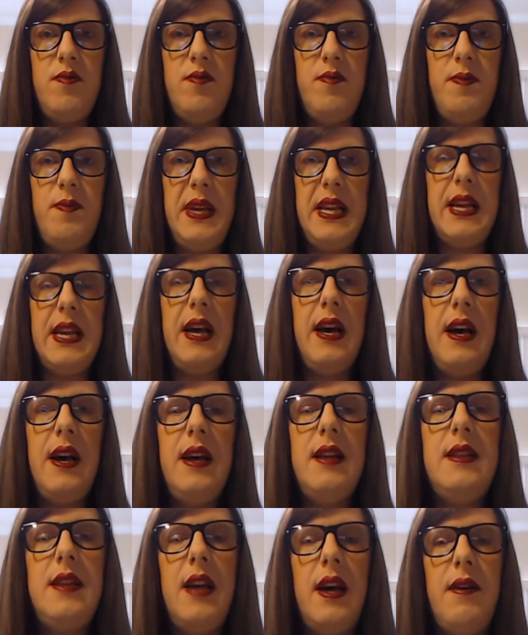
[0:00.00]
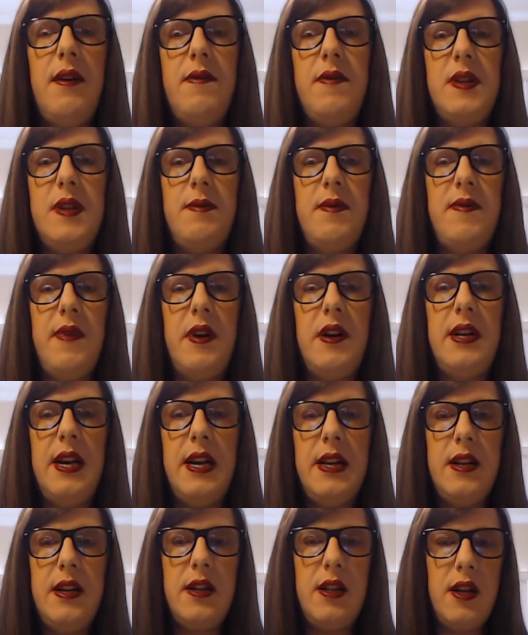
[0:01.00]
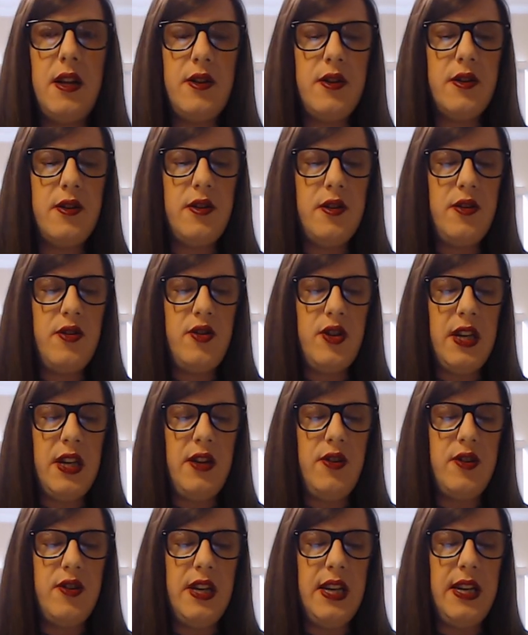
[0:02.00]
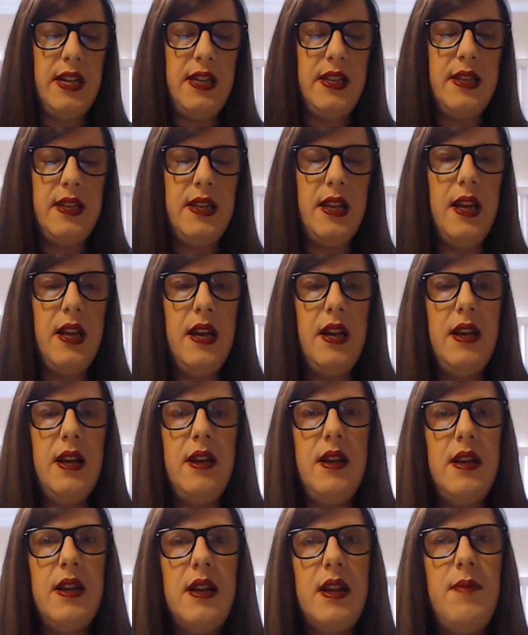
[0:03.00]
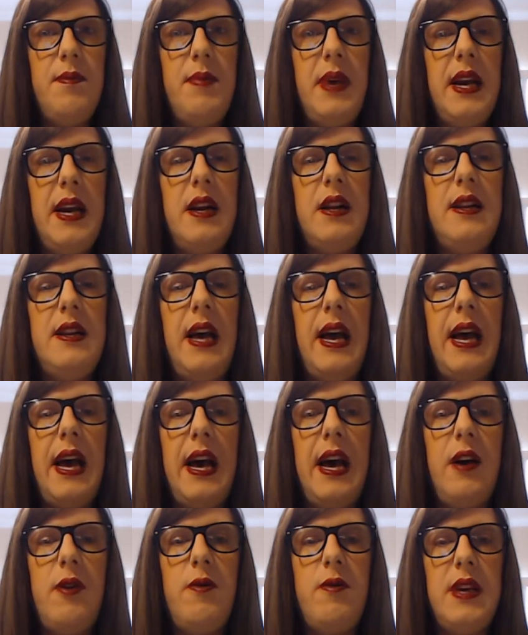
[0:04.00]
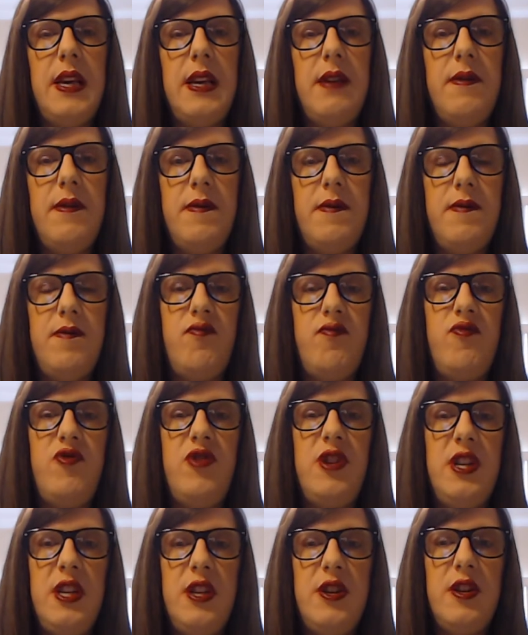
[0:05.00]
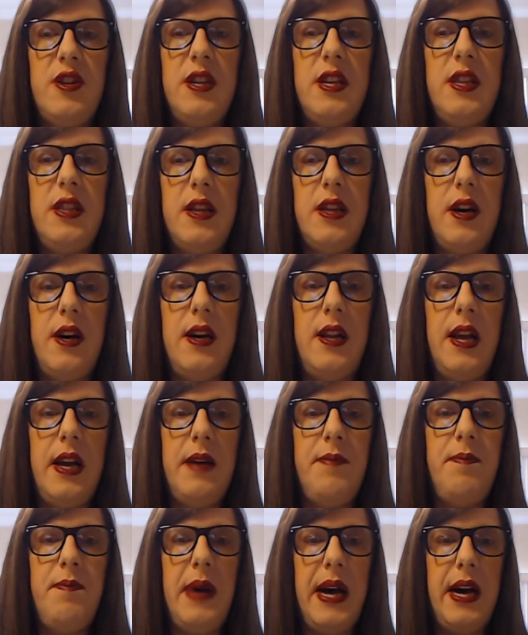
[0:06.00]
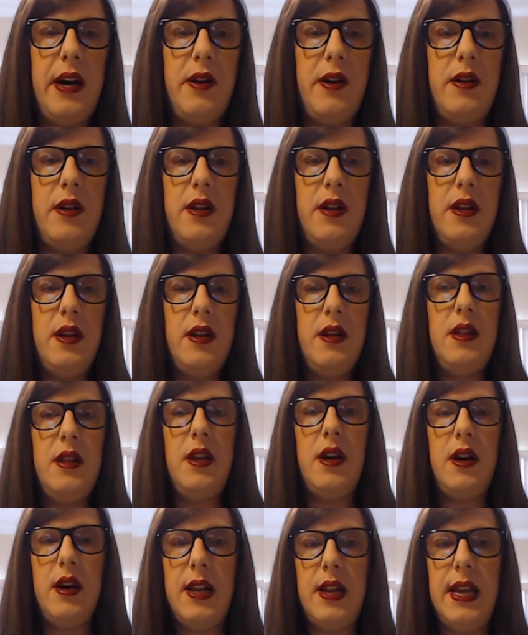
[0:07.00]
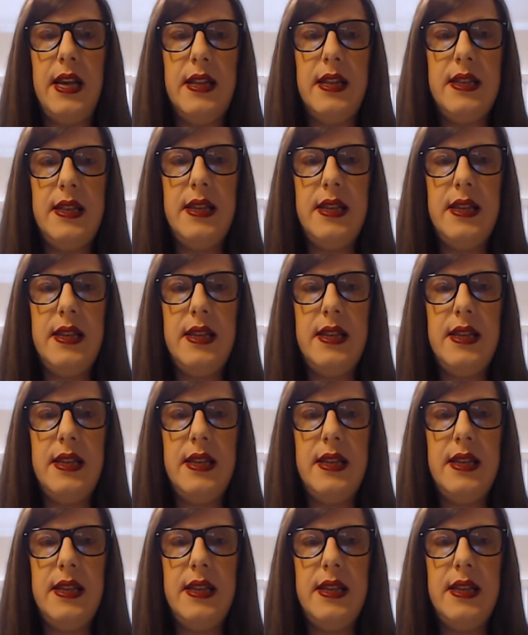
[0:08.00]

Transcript: because of some of our technological changes compared to how we've traditionally thought about the audience.